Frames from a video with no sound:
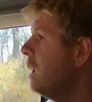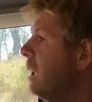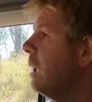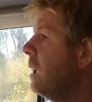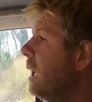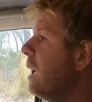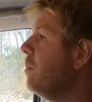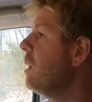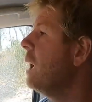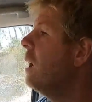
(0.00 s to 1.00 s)
and then
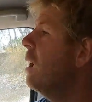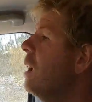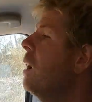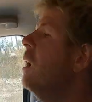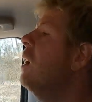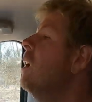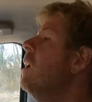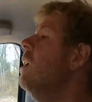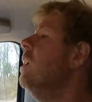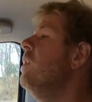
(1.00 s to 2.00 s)
down, but
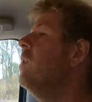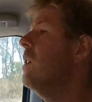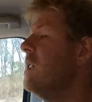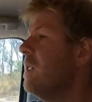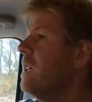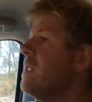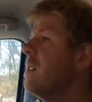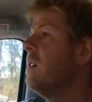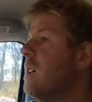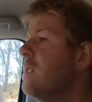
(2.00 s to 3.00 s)
talking to these
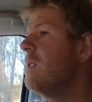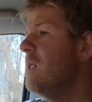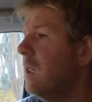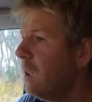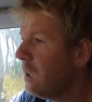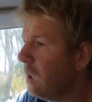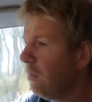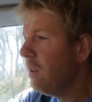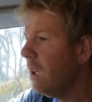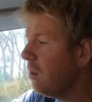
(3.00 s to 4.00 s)
guys,
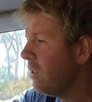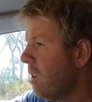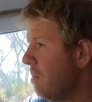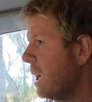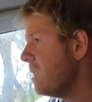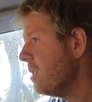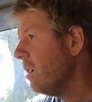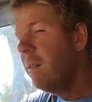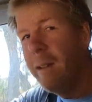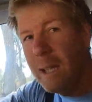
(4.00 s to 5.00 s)
and also based
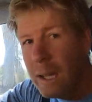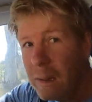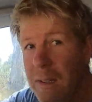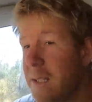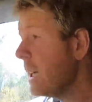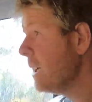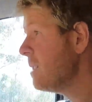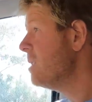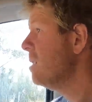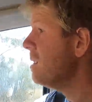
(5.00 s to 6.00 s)
on how long it's taken
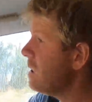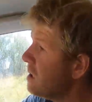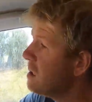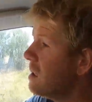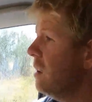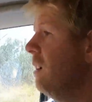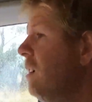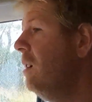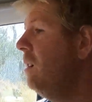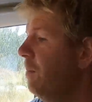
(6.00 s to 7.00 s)
us to do this,
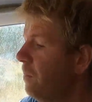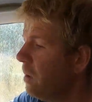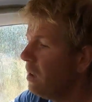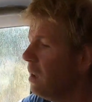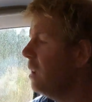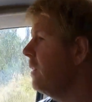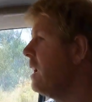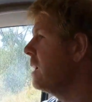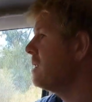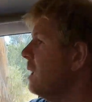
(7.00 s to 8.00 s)
it'd
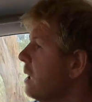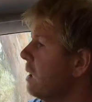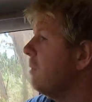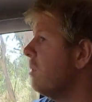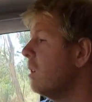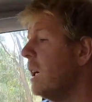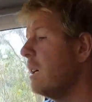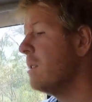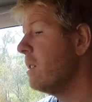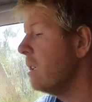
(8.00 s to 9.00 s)
take us like another 4
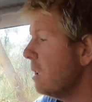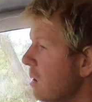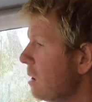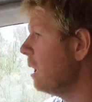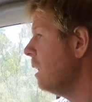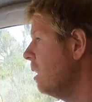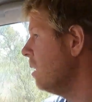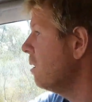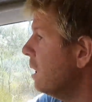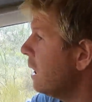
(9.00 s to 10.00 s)
hours to do, so
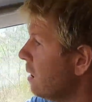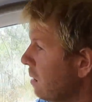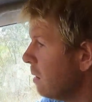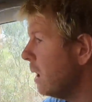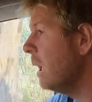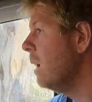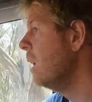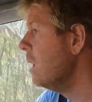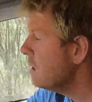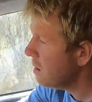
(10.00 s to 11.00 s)
not keen on doing that.
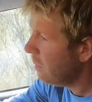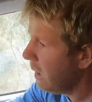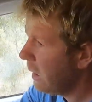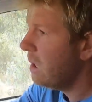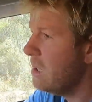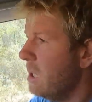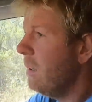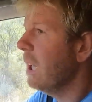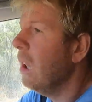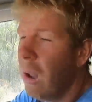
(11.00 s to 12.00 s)
So we're
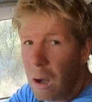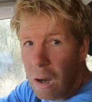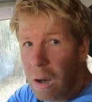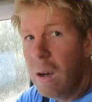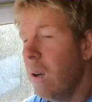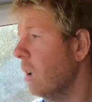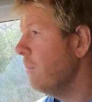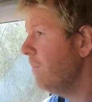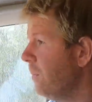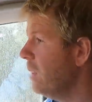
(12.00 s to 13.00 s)
continuing along
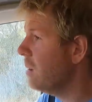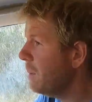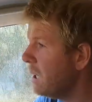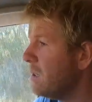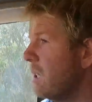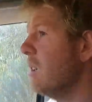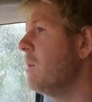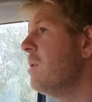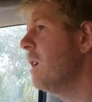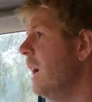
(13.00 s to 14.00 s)
the Mount
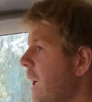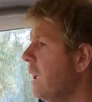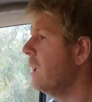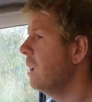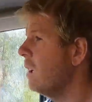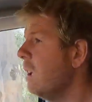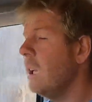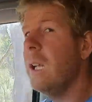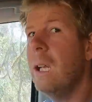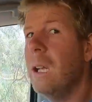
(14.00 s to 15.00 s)
Terrible track,
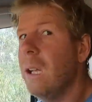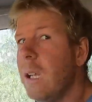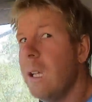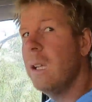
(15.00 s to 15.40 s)
and